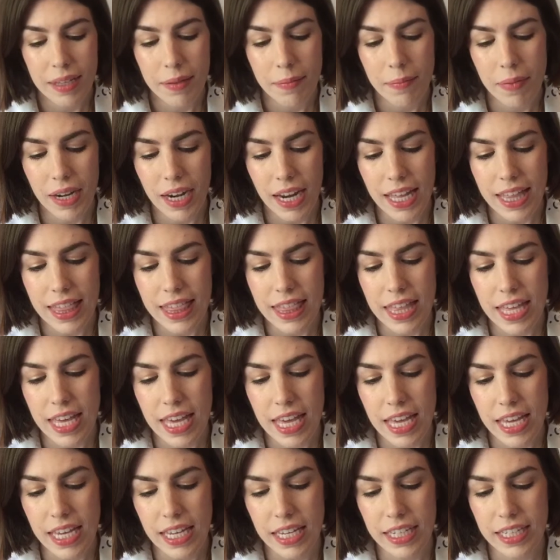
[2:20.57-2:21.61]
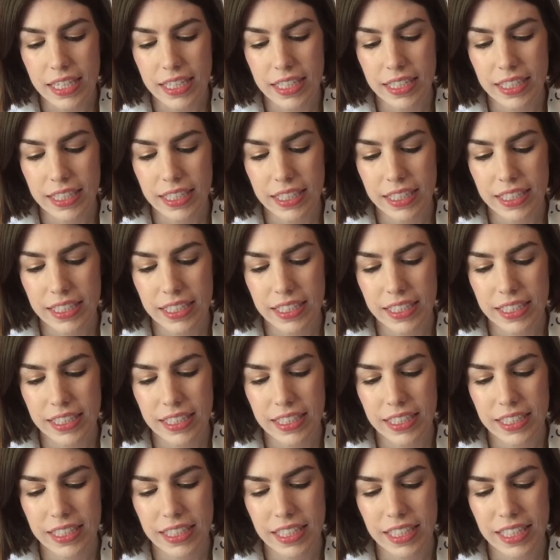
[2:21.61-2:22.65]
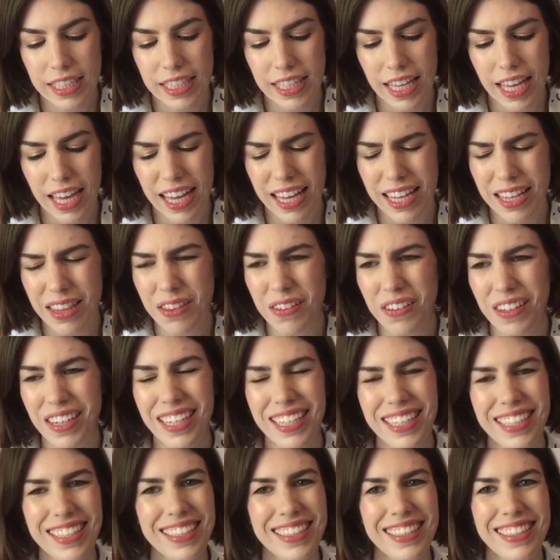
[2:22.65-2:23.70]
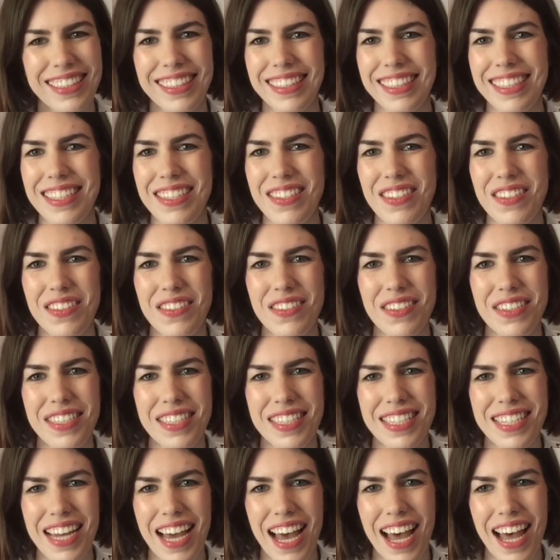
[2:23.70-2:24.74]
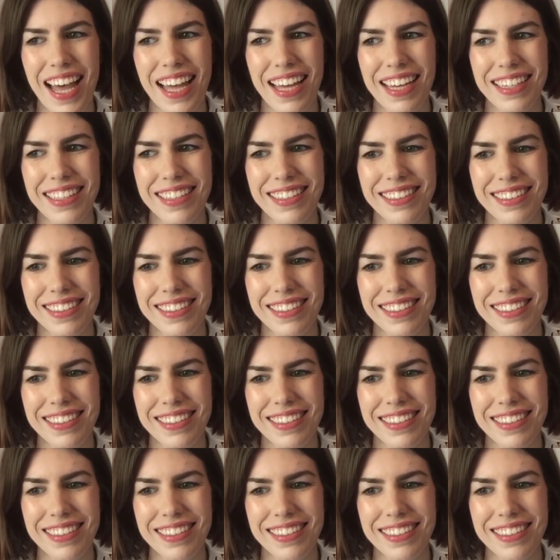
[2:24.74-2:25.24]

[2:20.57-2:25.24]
But I think Catherine is just not,